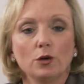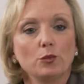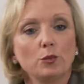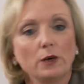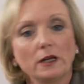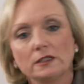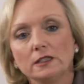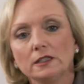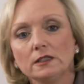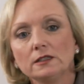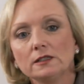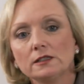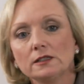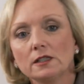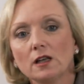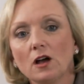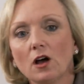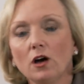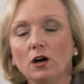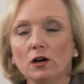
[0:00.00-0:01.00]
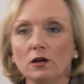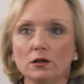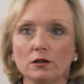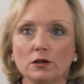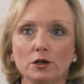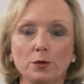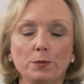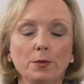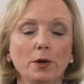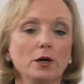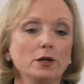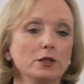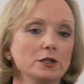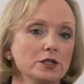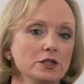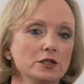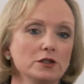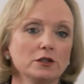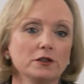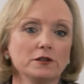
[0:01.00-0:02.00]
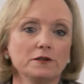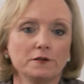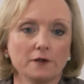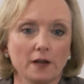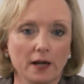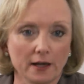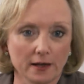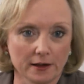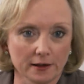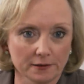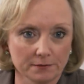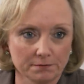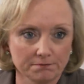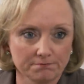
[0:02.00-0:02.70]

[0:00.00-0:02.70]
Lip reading: Weddings are a personal affair.